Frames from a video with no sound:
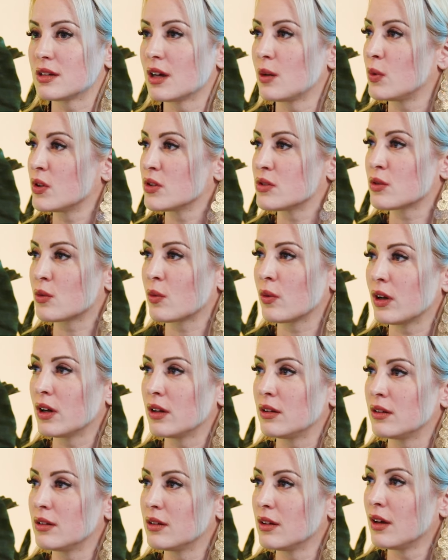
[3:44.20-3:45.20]

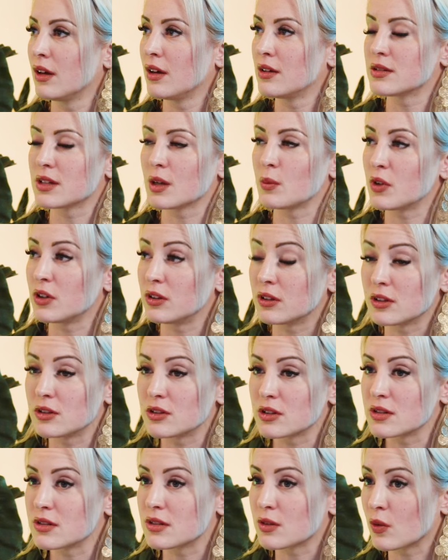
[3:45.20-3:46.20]
cyber
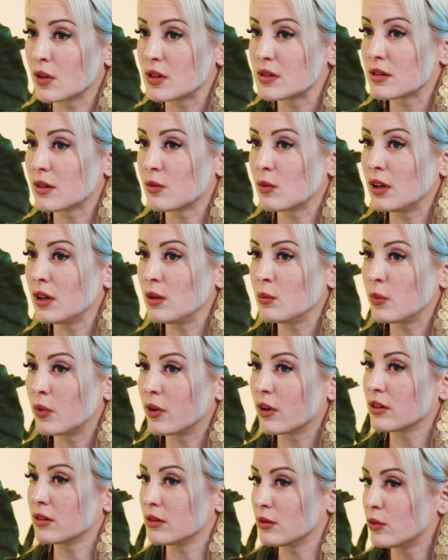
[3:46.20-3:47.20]
intelligence threats are really
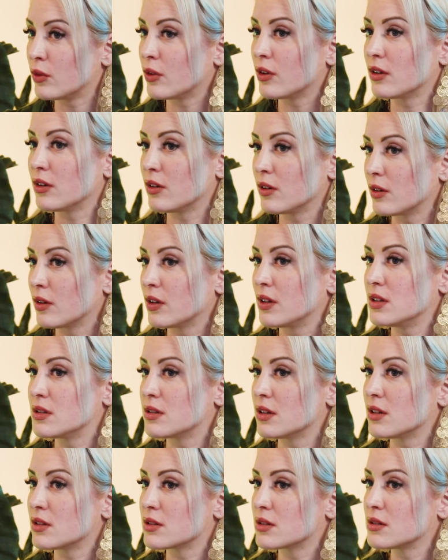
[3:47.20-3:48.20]
important for the
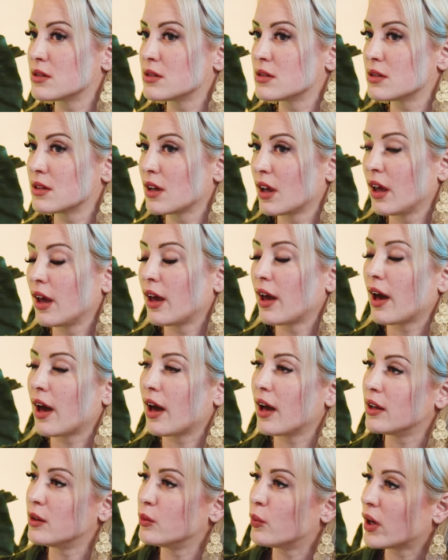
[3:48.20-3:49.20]
organizations.
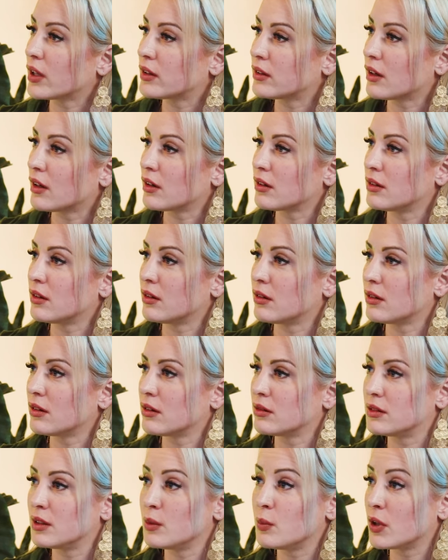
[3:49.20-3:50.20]
And what are
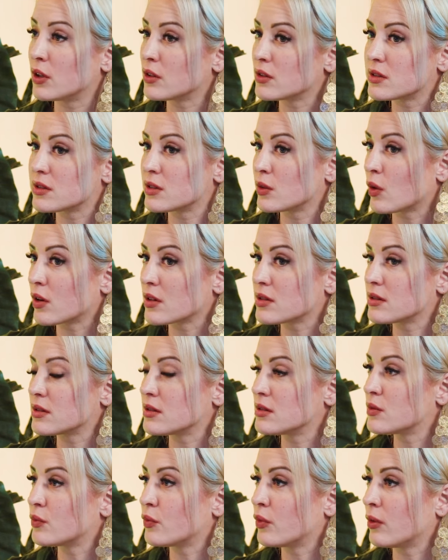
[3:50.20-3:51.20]
the typical
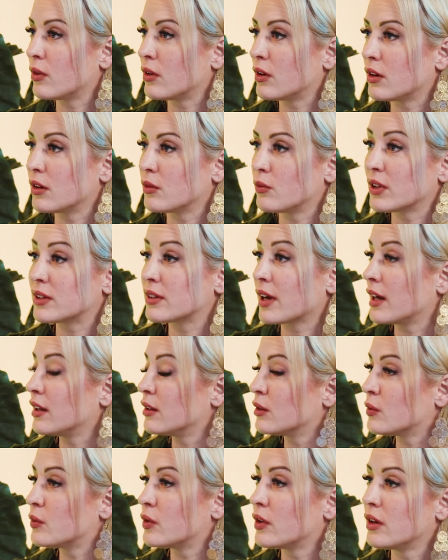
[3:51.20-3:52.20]
sources for what kind
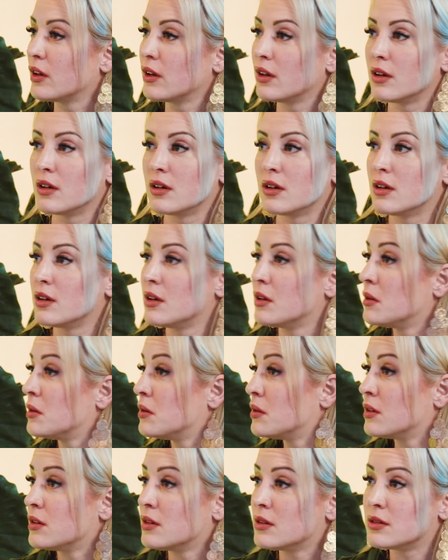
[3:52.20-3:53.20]
of
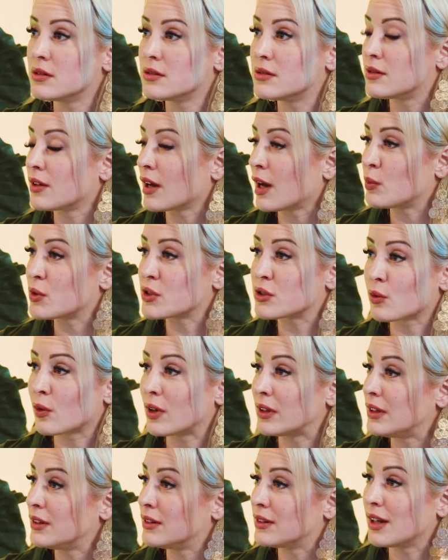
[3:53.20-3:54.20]
cyber
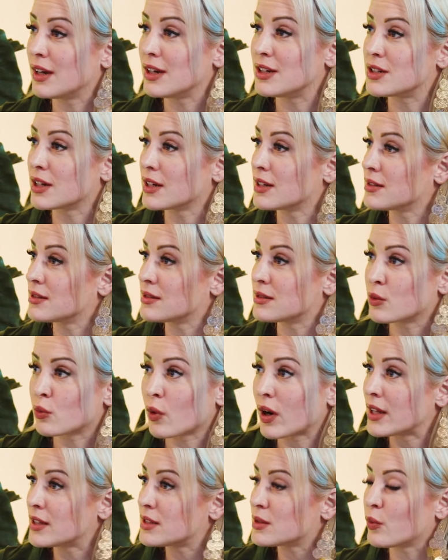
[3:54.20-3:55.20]
threat intelligence
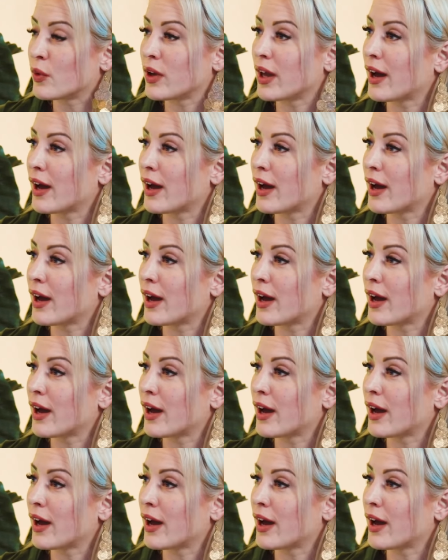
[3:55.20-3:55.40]
threats we